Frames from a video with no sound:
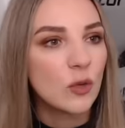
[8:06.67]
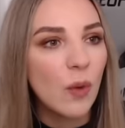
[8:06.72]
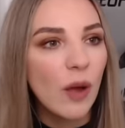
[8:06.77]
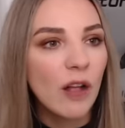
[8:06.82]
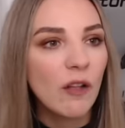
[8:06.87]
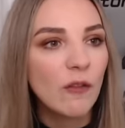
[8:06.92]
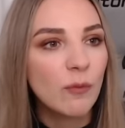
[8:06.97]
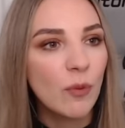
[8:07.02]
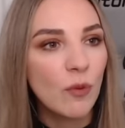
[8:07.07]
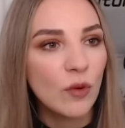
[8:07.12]

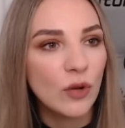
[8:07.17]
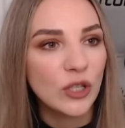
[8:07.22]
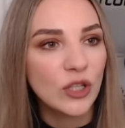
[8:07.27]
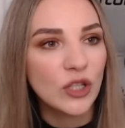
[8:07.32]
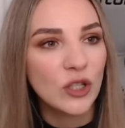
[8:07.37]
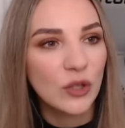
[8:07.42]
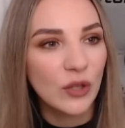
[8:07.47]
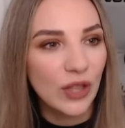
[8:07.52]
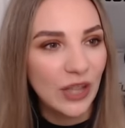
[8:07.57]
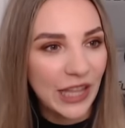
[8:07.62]
12
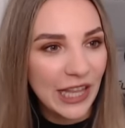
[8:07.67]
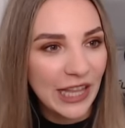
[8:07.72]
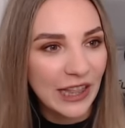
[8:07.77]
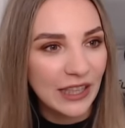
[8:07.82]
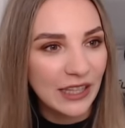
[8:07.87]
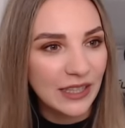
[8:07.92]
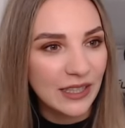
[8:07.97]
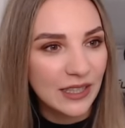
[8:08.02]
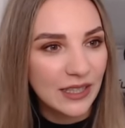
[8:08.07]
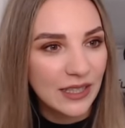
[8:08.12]
points to the
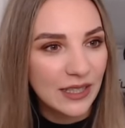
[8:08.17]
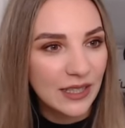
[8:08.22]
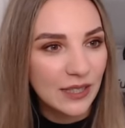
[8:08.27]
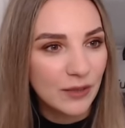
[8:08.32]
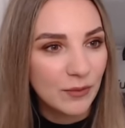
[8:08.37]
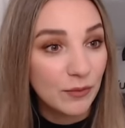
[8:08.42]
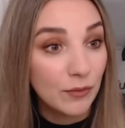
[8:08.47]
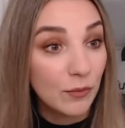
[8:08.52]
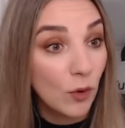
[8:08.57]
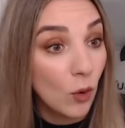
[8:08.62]

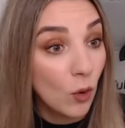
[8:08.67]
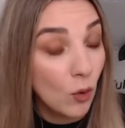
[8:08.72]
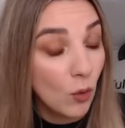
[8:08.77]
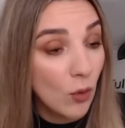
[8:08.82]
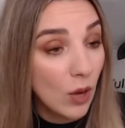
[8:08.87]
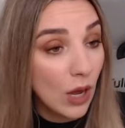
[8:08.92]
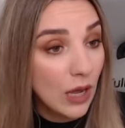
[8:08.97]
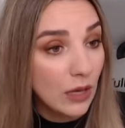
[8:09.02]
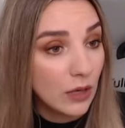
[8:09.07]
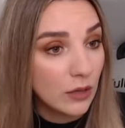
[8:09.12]
Netherlands. Oh
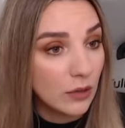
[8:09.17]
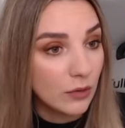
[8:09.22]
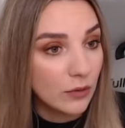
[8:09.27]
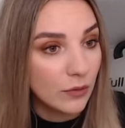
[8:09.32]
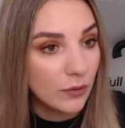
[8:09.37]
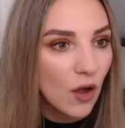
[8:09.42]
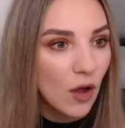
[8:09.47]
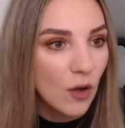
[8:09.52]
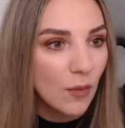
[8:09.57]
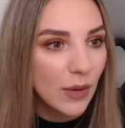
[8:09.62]

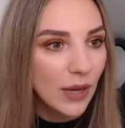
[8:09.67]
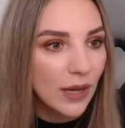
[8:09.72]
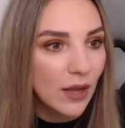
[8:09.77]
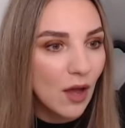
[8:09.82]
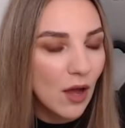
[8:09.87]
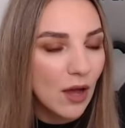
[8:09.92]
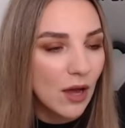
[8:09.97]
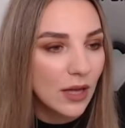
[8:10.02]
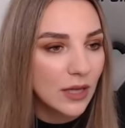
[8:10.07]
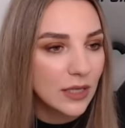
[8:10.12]
wow. Oh my
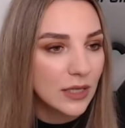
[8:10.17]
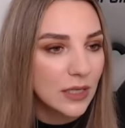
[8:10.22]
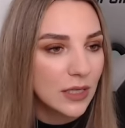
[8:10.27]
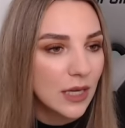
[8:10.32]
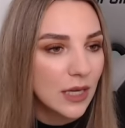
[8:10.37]
god.